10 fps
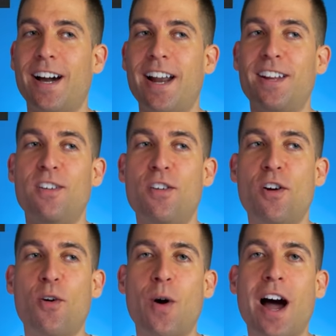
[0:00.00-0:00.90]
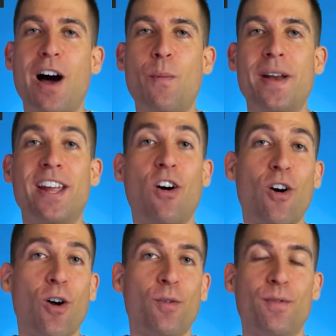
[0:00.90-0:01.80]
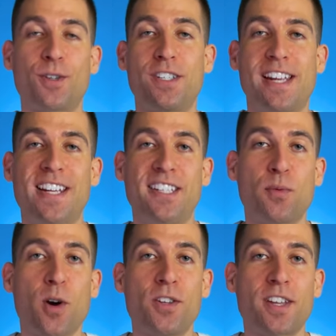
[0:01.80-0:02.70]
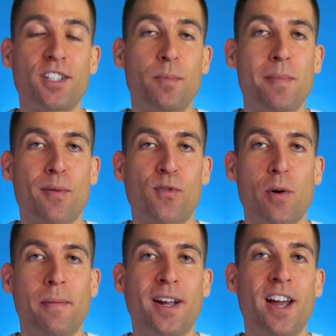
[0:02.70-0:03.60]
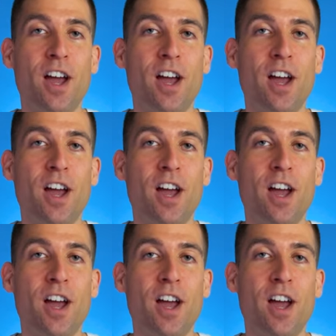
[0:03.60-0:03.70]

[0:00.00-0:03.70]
I didn't know how many hard versus easy runs I should be performing